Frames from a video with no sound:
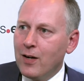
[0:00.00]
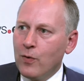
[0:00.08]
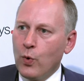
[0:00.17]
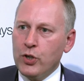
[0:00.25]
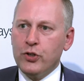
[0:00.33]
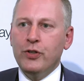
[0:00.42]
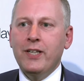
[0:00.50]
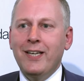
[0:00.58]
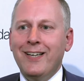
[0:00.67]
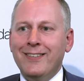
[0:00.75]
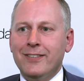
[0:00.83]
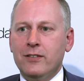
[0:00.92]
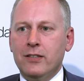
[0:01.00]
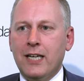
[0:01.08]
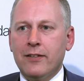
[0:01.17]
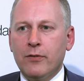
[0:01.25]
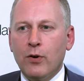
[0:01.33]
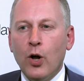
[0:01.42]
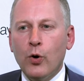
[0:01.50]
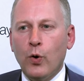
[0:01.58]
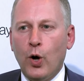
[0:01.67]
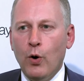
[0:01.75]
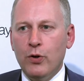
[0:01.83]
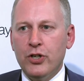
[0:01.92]
What you need to get the local
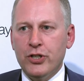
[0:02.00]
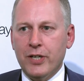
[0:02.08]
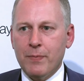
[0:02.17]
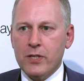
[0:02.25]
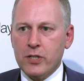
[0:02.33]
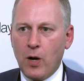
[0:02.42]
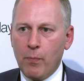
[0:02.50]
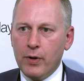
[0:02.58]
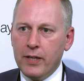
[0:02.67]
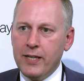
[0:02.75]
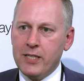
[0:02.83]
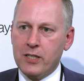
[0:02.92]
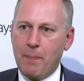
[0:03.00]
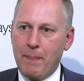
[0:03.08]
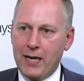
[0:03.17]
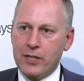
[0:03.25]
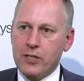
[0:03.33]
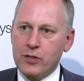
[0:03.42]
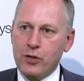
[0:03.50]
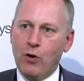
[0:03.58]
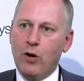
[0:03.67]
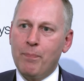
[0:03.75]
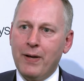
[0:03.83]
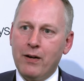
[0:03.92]
ownership is somebody needs to manage the
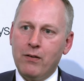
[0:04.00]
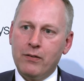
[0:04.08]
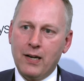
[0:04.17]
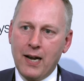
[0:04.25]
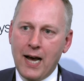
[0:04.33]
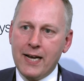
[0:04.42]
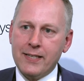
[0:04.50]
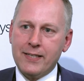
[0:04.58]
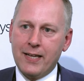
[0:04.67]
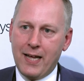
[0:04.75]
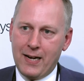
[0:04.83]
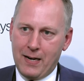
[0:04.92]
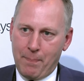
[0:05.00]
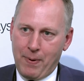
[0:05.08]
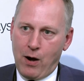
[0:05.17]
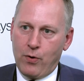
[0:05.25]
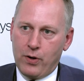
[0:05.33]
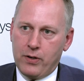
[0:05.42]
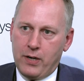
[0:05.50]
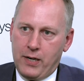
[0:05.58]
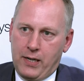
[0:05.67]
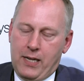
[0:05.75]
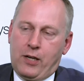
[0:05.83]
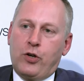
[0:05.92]
solar panel, the light, and the power, and
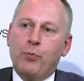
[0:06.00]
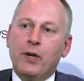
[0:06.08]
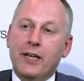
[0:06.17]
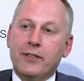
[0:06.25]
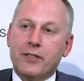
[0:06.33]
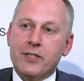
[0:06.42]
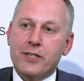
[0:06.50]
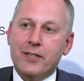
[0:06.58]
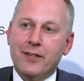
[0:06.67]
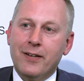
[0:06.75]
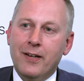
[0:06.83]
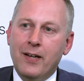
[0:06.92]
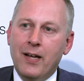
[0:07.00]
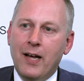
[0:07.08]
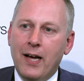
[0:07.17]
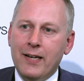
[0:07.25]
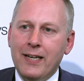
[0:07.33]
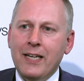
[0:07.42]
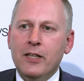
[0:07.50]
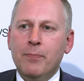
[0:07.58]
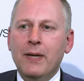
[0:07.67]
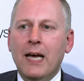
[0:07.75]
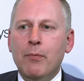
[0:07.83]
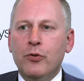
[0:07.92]
the accumulators. And they need to
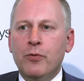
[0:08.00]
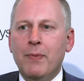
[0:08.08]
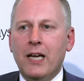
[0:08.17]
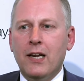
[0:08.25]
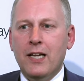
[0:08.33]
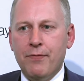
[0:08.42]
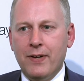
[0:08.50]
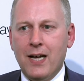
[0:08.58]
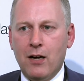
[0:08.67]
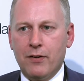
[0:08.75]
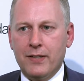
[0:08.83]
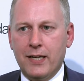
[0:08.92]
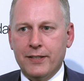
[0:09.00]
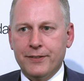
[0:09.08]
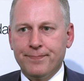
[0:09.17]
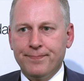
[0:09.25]
be able to make a living out of that.